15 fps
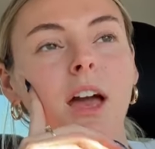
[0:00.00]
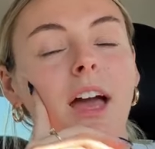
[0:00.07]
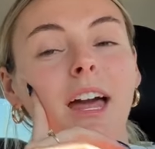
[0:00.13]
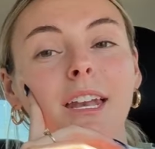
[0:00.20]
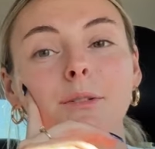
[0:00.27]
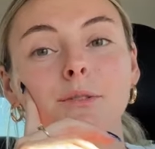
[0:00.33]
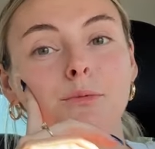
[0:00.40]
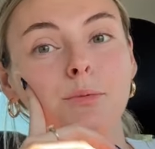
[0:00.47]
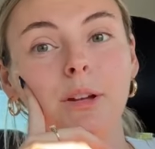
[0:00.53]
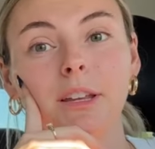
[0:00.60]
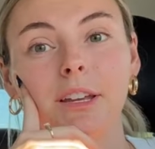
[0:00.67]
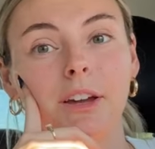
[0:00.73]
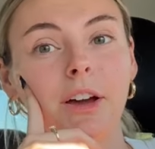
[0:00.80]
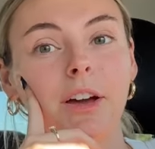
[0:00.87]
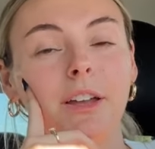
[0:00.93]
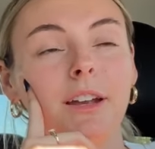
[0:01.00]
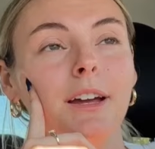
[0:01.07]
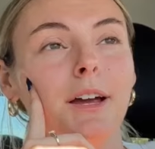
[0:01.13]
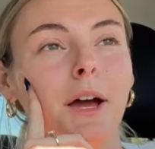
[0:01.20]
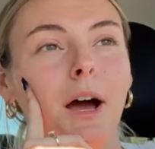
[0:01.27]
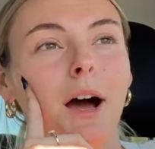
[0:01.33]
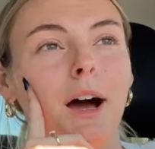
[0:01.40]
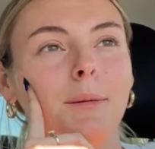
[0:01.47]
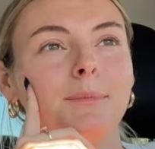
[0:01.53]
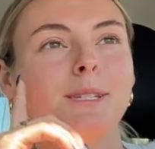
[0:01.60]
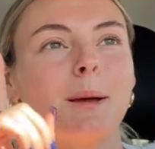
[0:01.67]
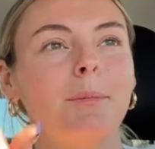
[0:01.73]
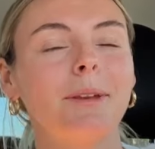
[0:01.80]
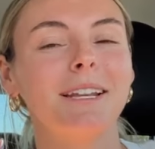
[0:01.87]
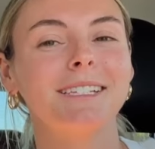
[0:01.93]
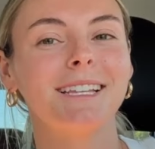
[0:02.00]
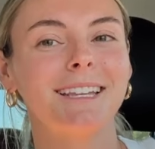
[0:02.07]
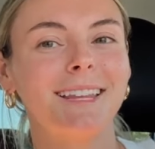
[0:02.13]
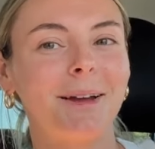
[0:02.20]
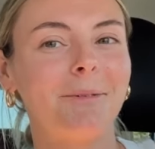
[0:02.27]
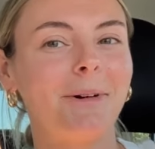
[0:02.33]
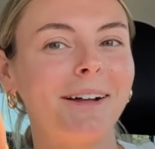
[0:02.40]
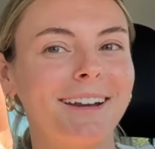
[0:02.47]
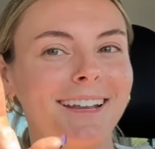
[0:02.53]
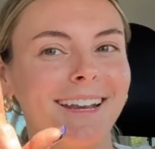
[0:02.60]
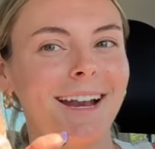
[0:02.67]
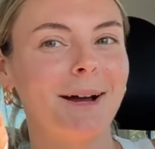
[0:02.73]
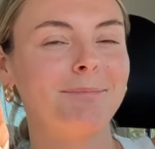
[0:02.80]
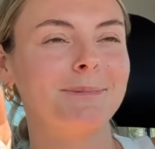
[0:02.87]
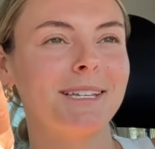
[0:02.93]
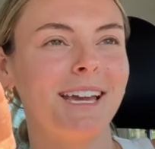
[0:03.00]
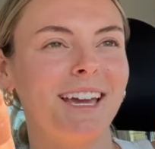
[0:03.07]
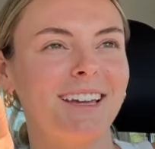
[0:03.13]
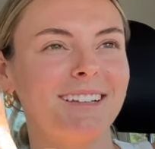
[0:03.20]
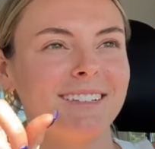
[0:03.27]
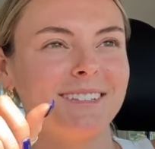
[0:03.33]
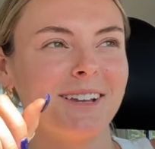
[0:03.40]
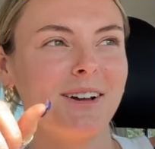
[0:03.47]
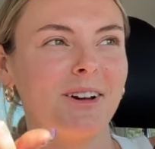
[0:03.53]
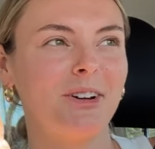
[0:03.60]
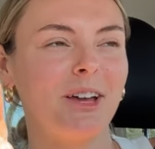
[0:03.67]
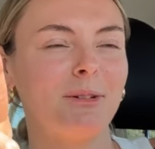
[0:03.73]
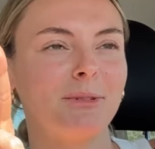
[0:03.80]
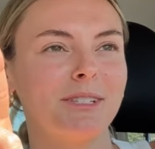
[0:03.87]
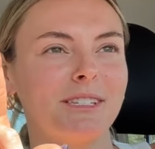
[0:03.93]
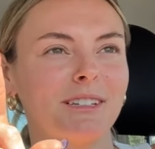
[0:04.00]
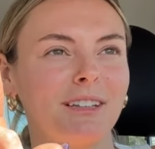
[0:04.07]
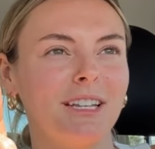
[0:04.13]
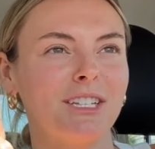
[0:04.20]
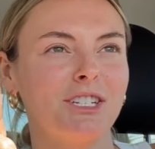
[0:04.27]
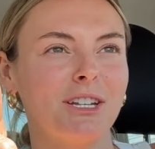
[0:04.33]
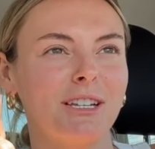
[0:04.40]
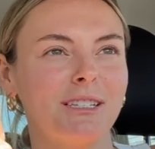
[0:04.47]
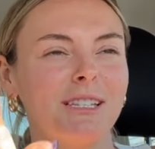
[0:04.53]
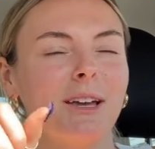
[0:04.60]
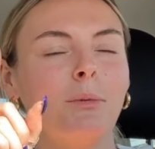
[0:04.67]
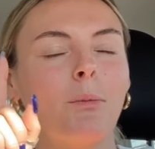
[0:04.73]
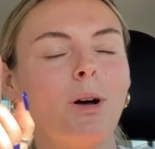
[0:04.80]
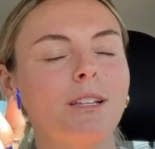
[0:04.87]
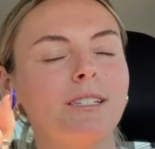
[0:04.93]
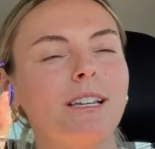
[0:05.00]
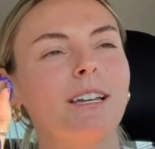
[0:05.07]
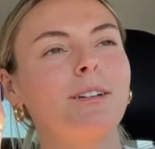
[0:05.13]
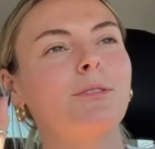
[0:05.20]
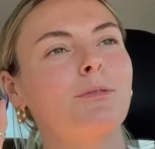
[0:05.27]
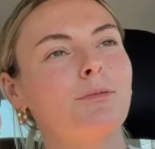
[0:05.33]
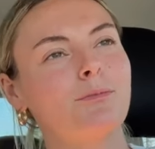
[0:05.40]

And it was really good. Um, somebody said they wanted an update, so it was delicious. It wasn't